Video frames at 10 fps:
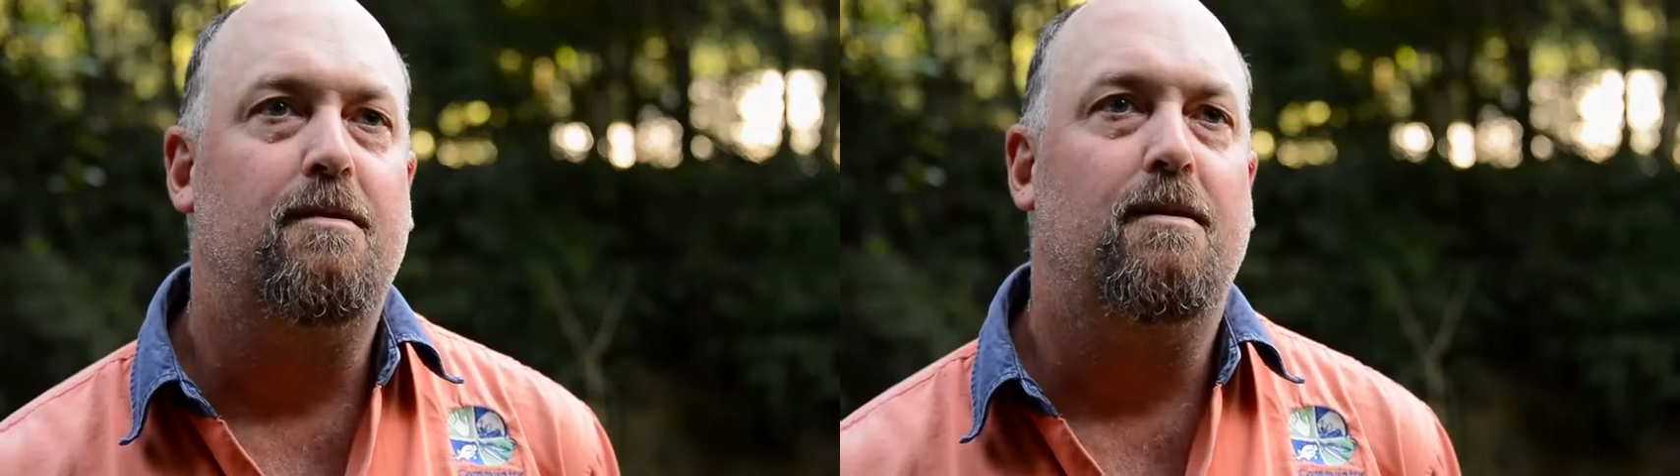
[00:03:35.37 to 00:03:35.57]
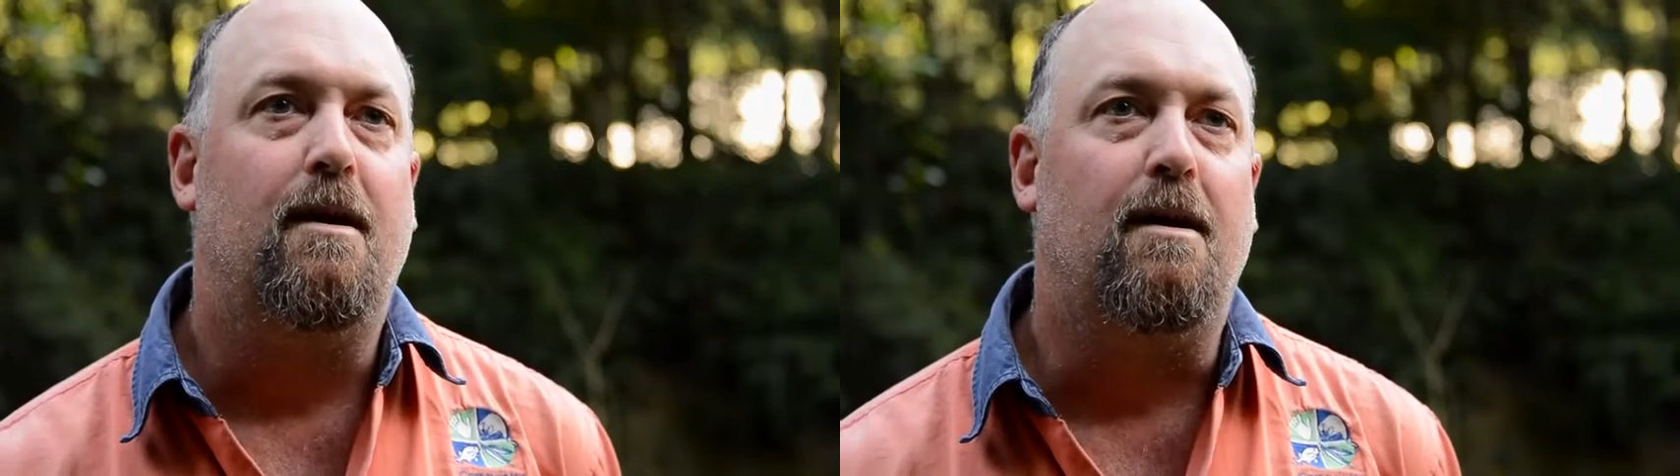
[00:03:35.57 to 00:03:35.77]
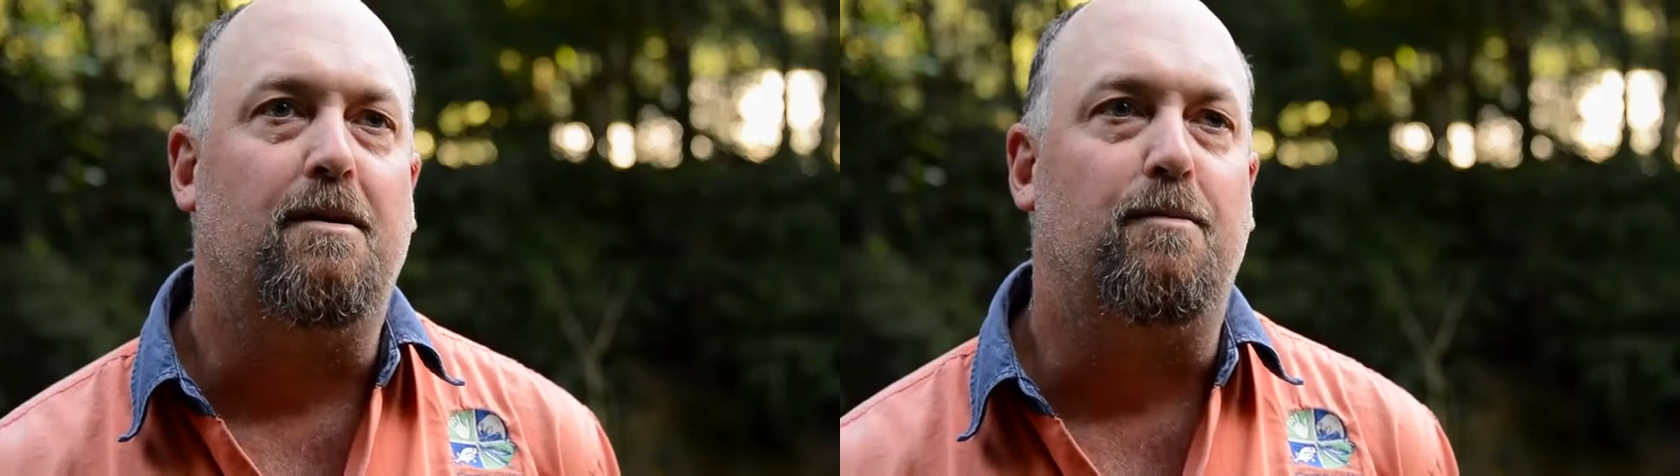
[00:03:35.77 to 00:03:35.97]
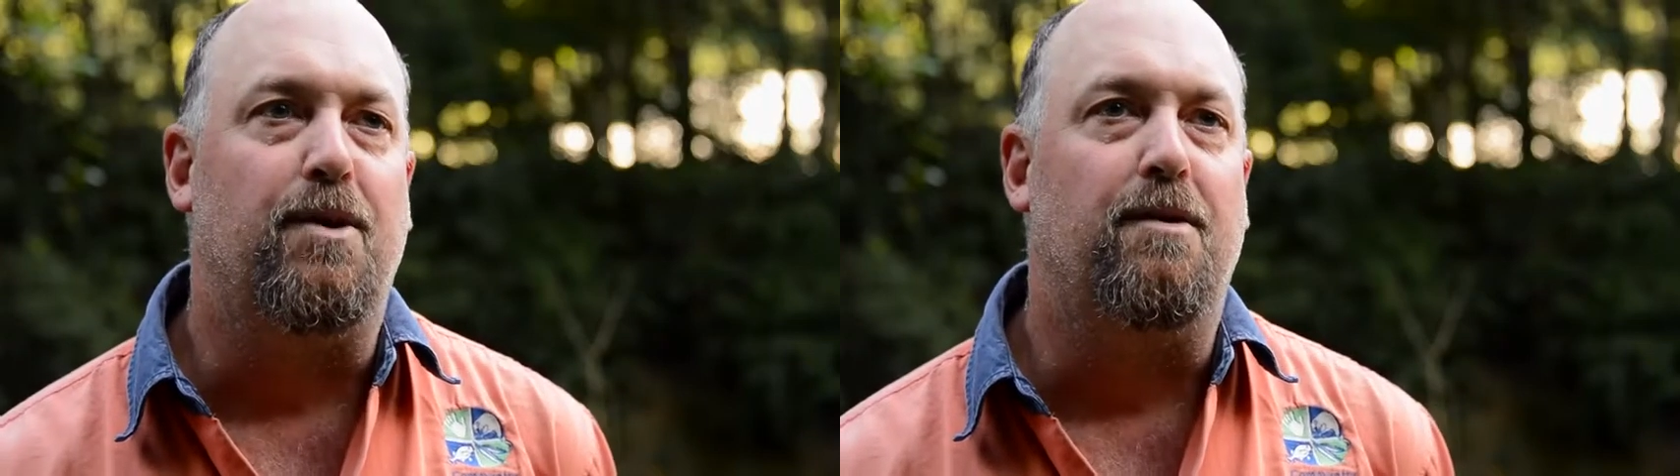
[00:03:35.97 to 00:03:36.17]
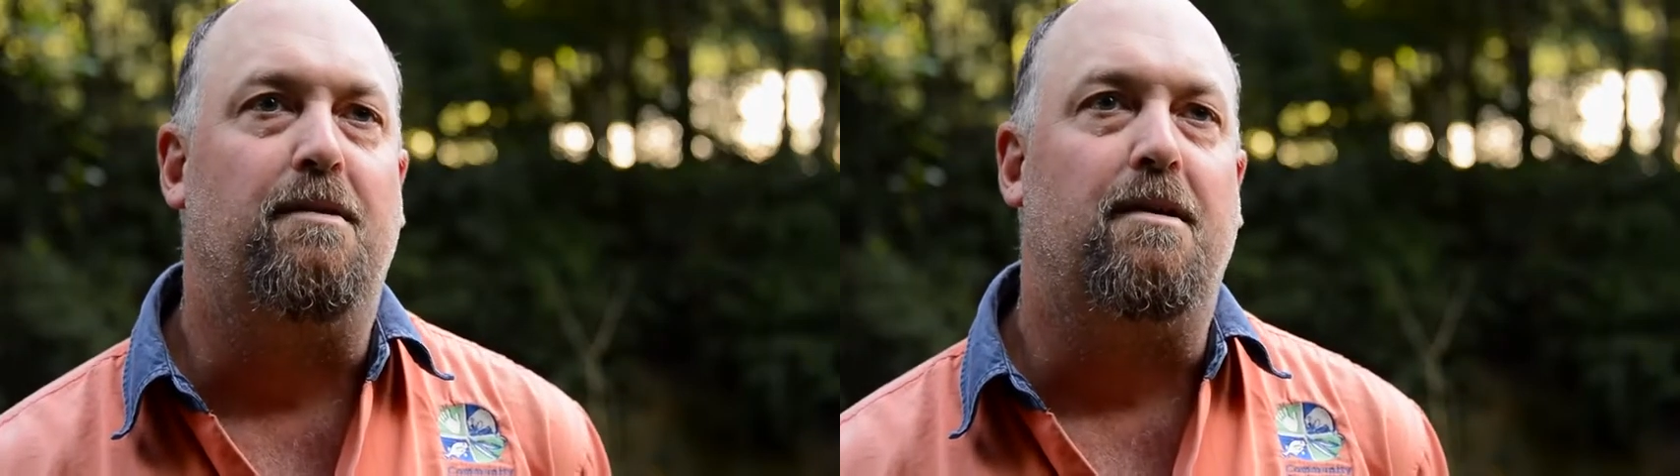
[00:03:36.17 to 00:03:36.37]
The
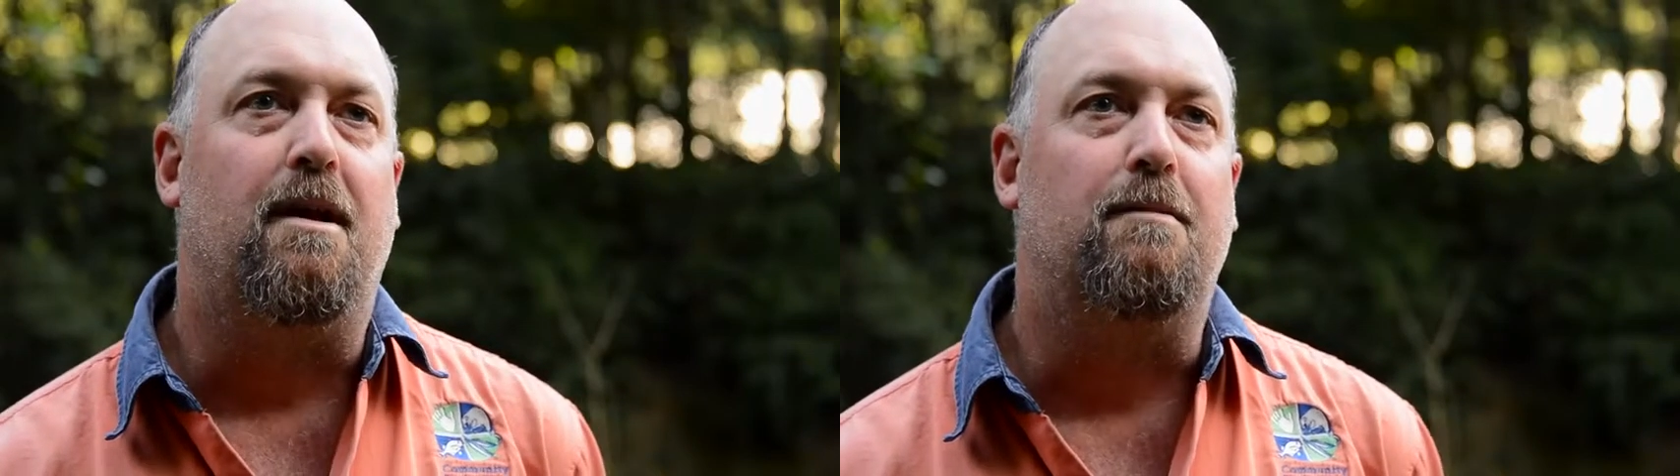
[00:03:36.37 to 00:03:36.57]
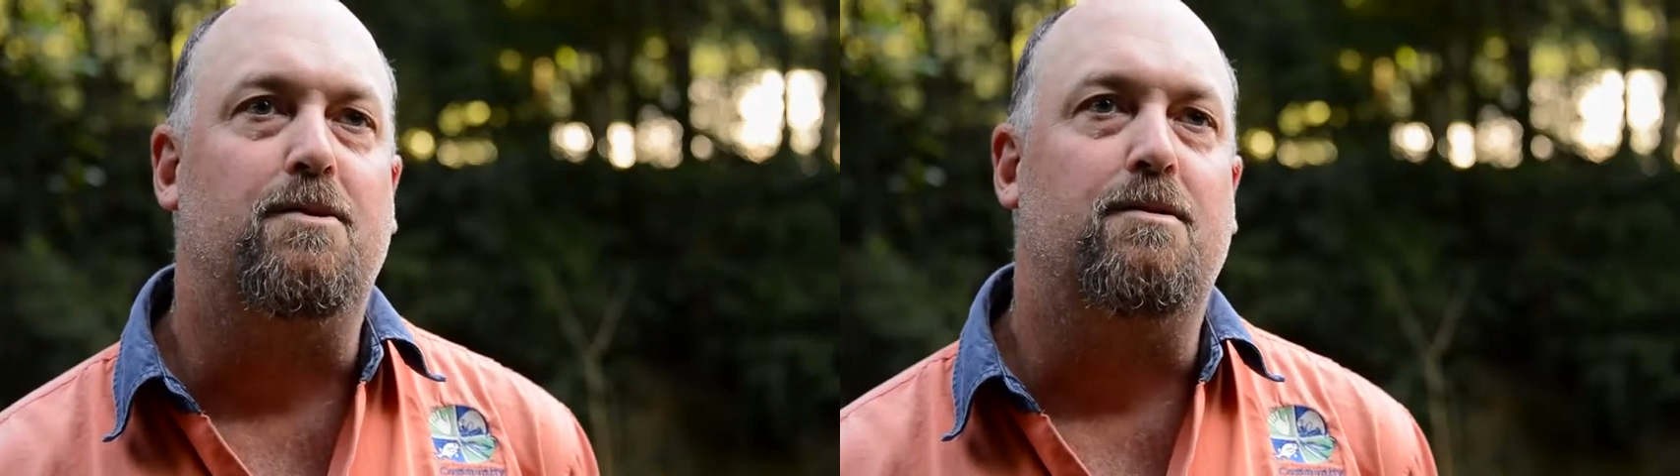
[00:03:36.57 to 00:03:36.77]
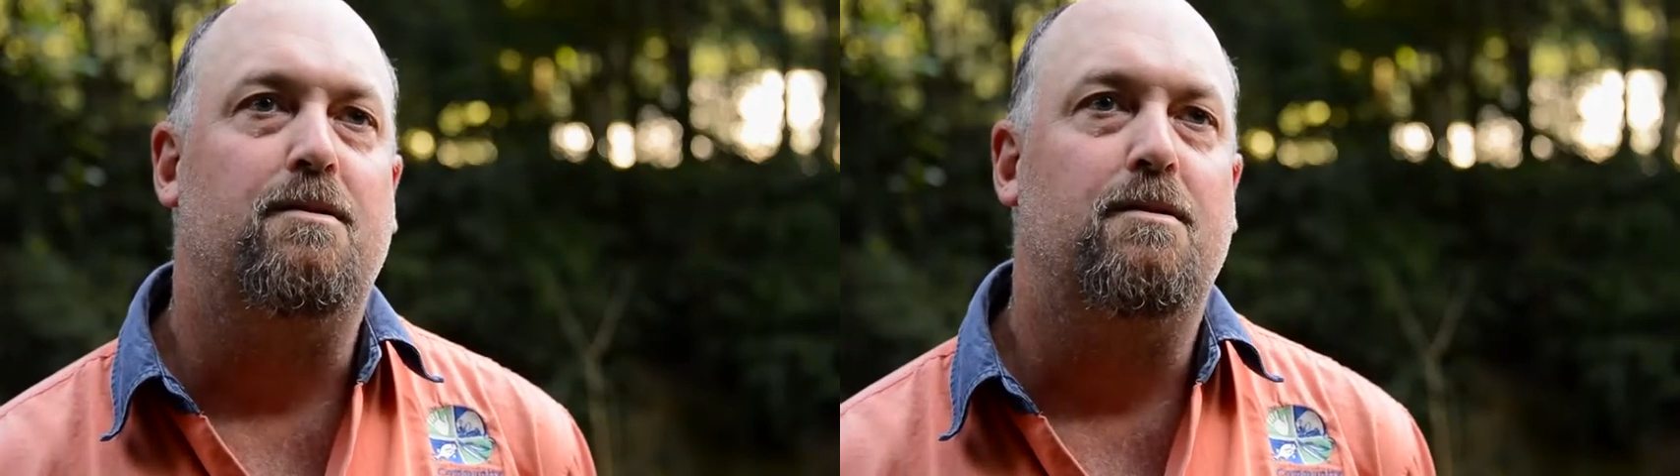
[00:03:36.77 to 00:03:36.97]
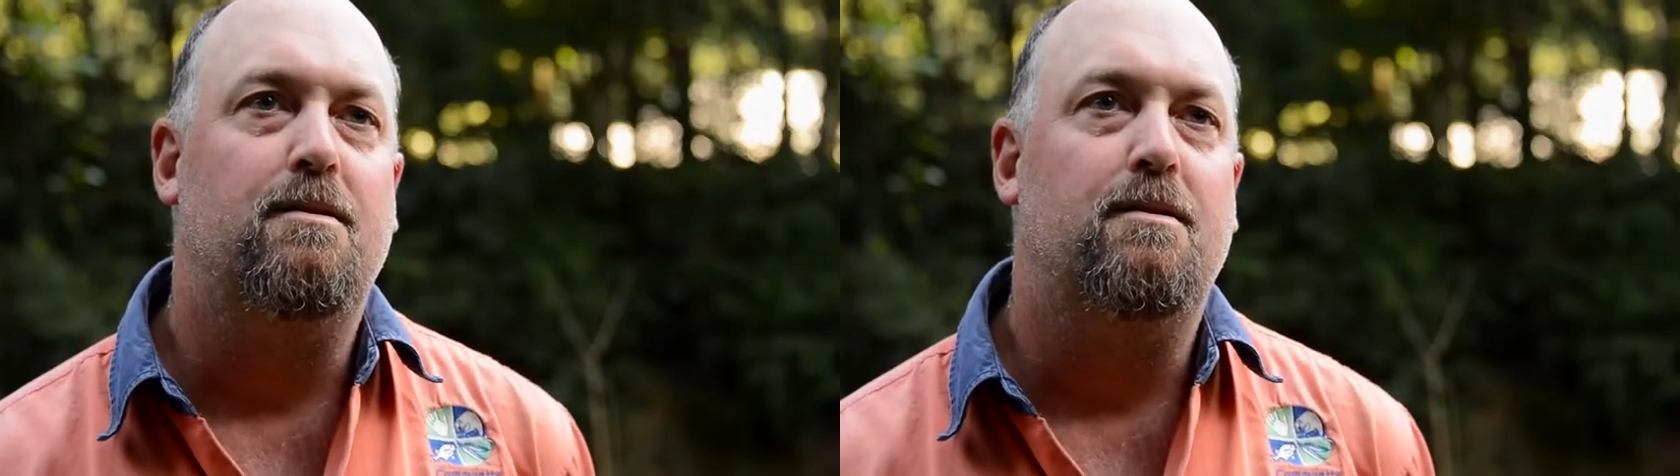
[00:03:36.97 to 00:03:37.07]
birds, the animals,